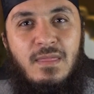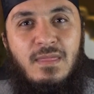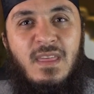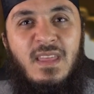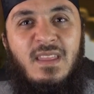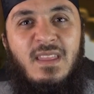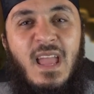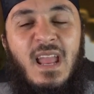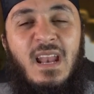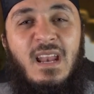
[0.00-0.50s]

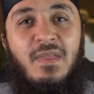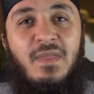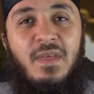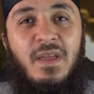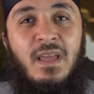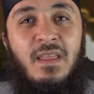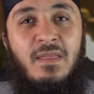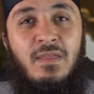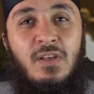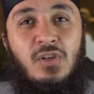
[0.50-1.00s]
did
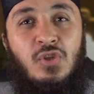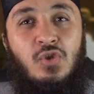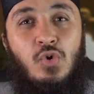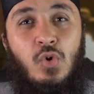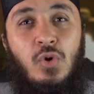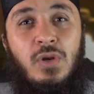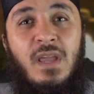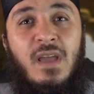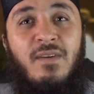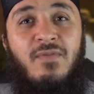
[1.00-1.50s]
anything in this
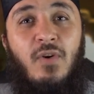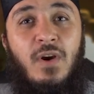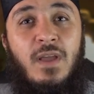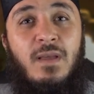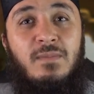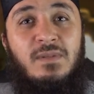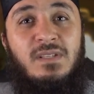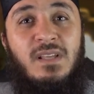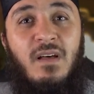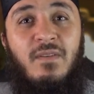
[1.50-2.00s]
dunya for
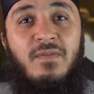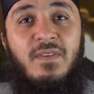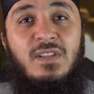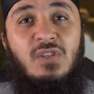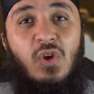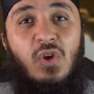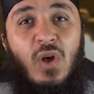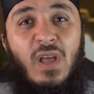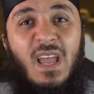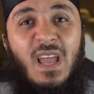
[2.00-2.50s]
himself.
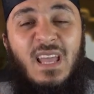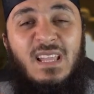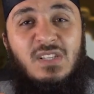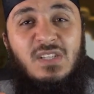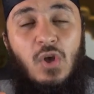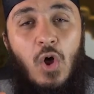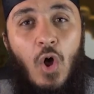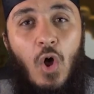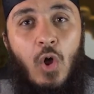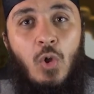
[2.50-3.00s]

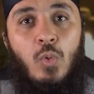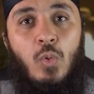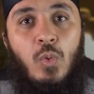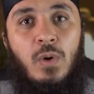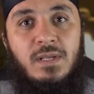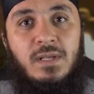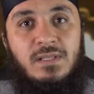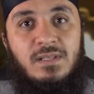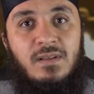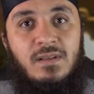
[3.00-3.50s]
It's
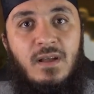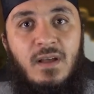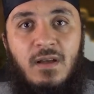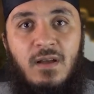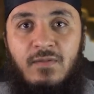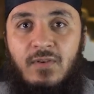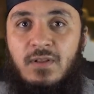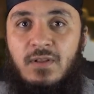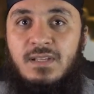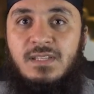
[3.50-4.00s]
always
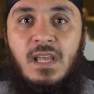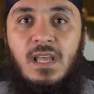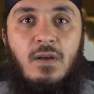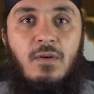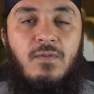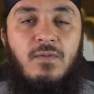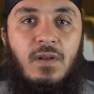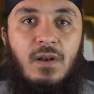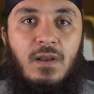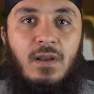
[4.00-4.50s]
for the sake
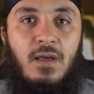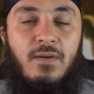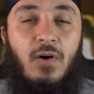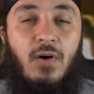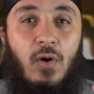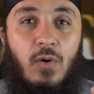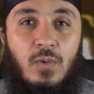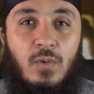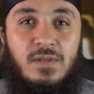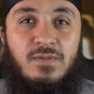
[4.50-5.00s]
of Allah.
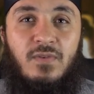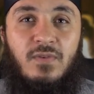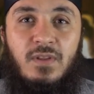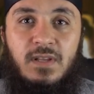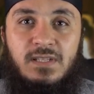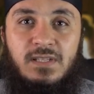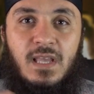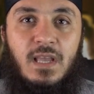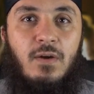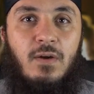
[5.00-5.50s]
Always for
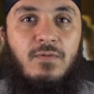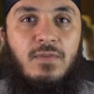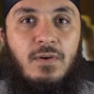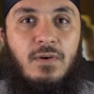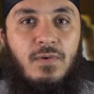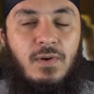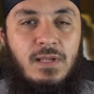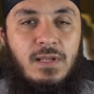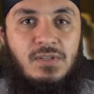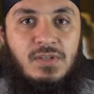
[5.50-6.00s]
the sake of
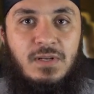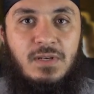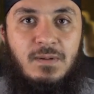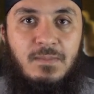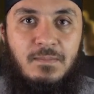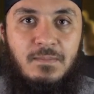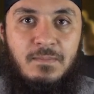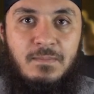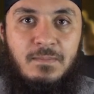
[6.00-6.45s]
the religion.